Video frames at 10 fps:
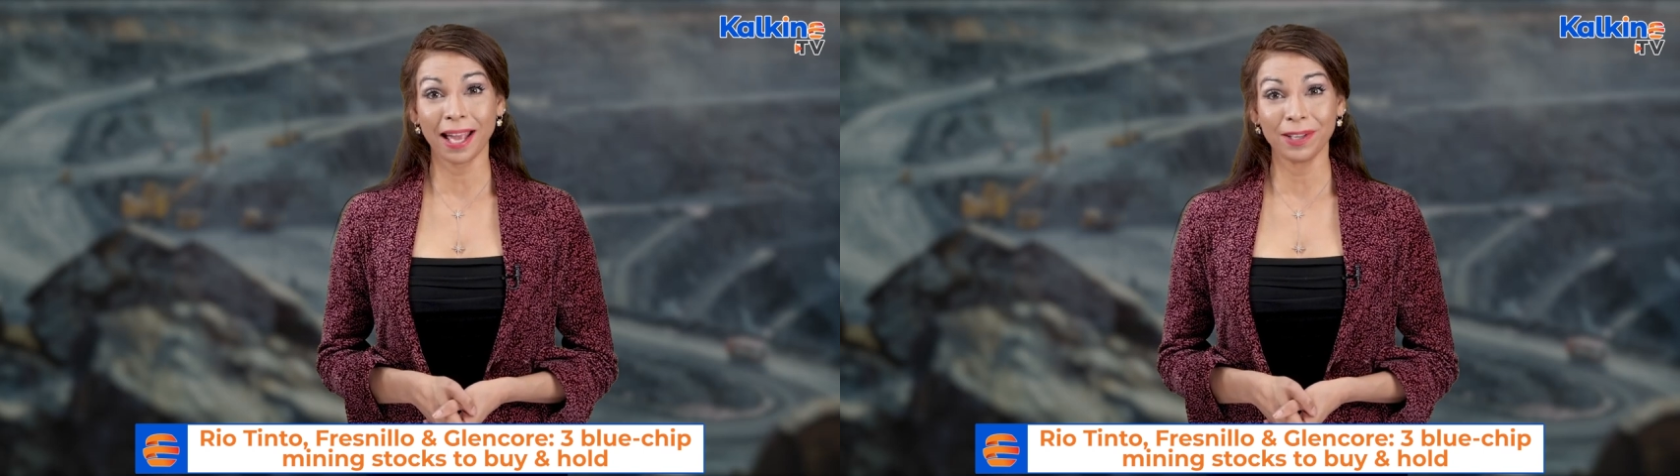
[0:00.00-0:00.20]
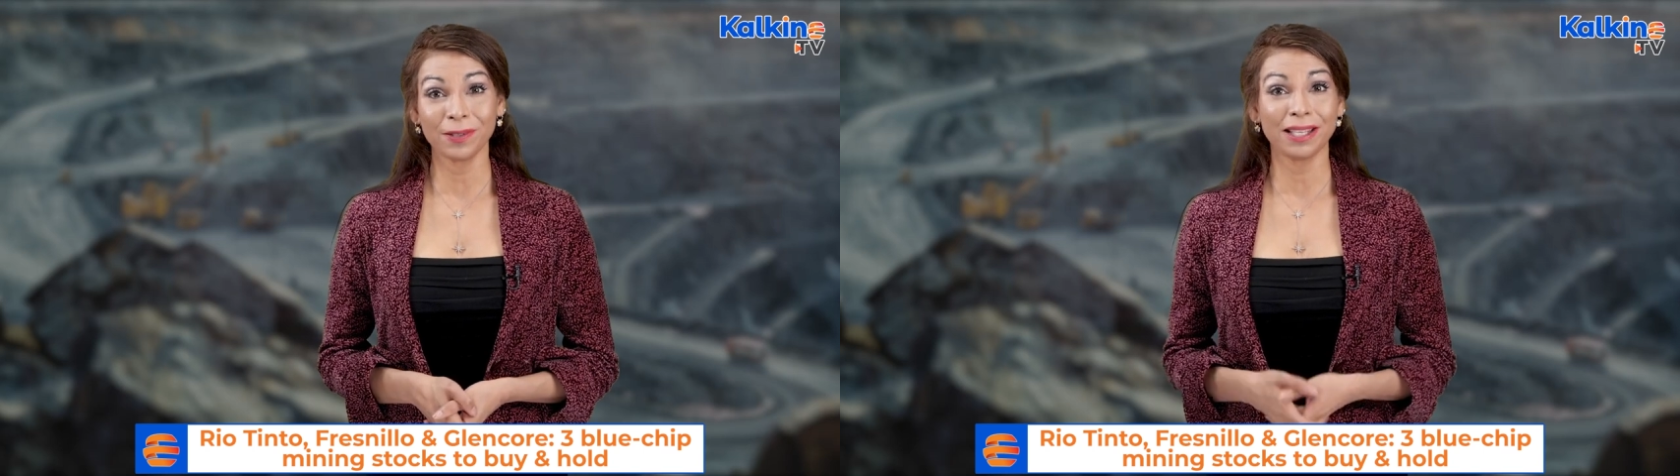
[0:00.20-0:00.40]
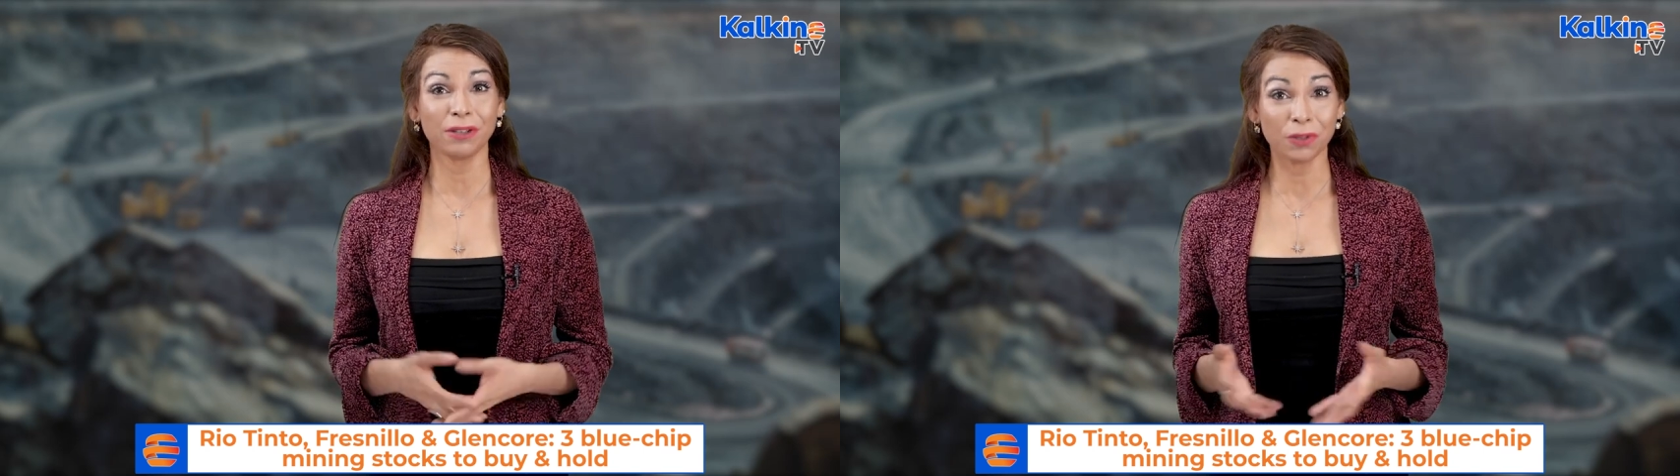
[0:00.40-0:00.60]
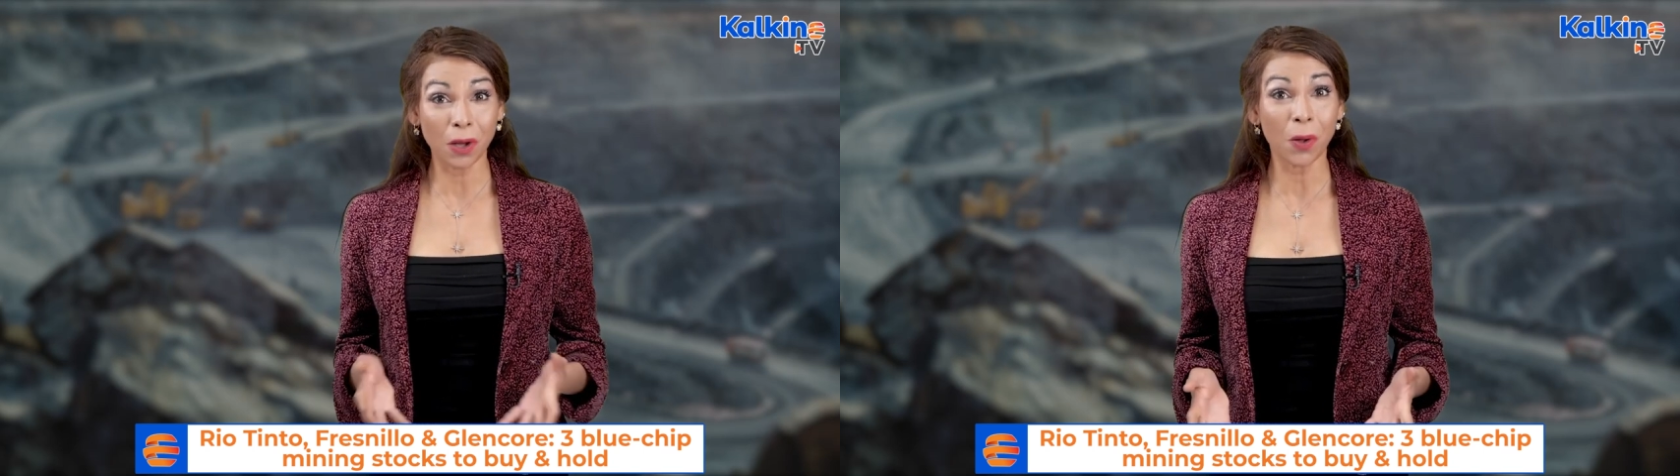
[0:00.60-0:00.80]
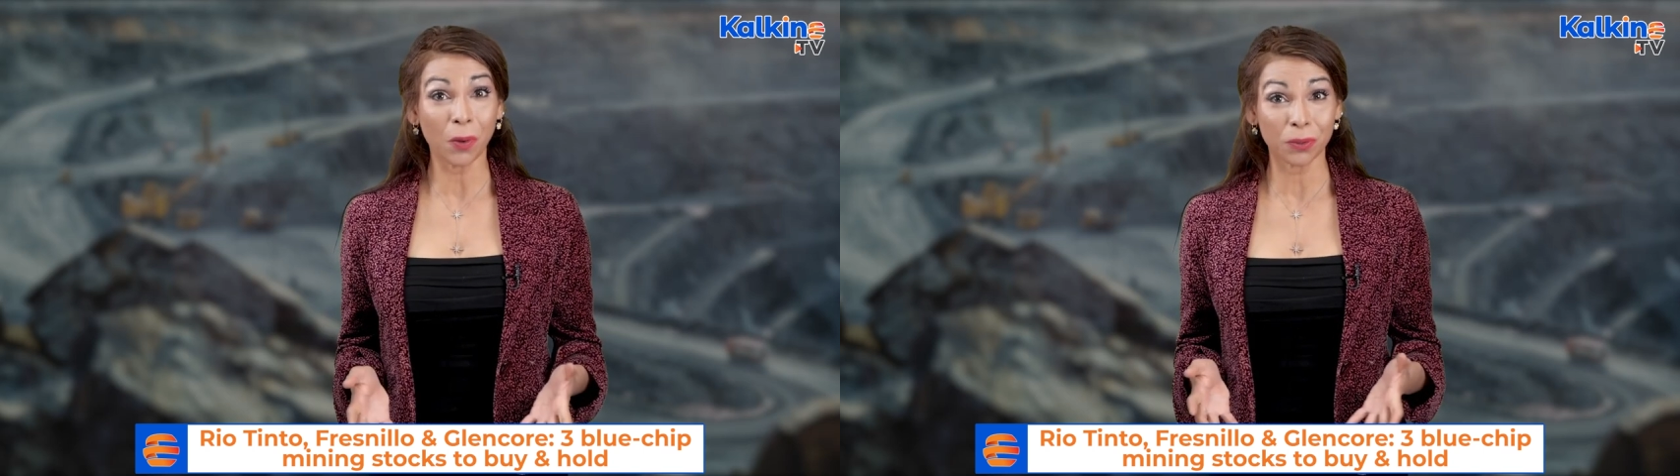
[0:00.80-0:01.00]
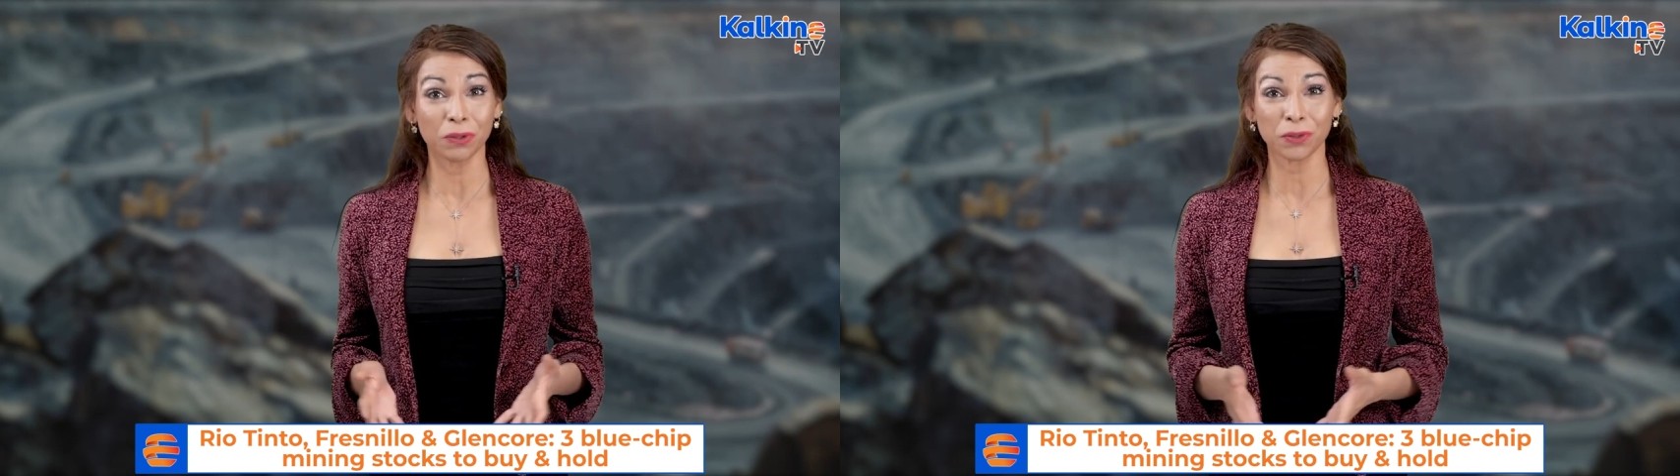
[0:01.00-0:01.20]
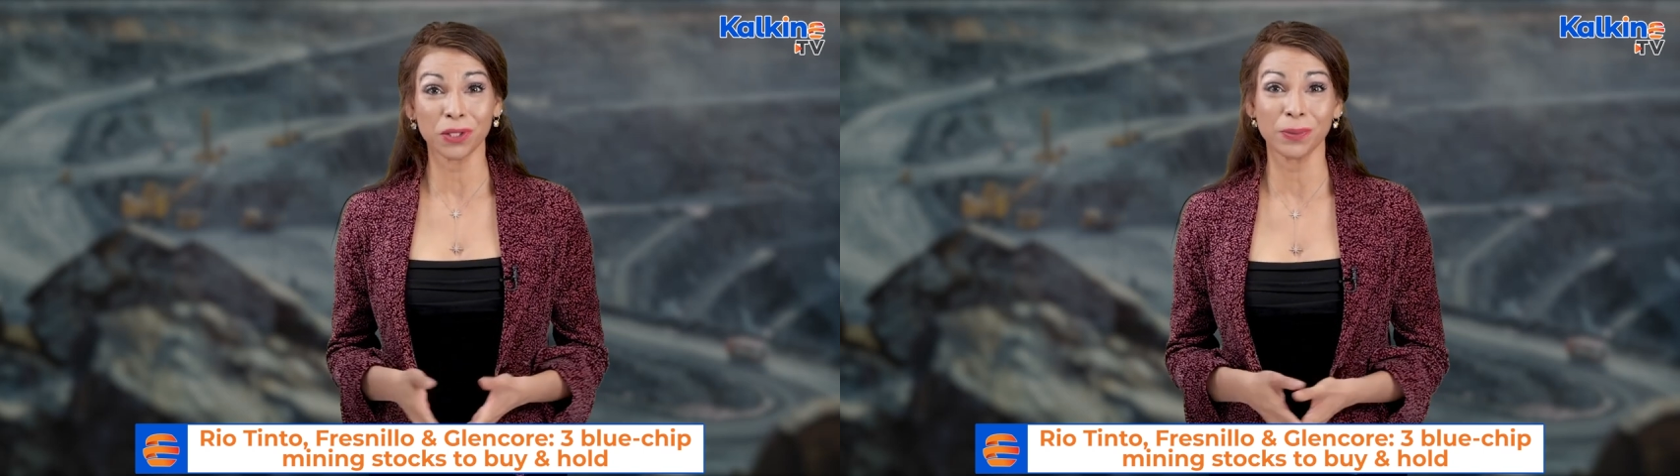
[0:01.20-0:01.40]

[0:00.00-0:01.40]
KOZ of gold for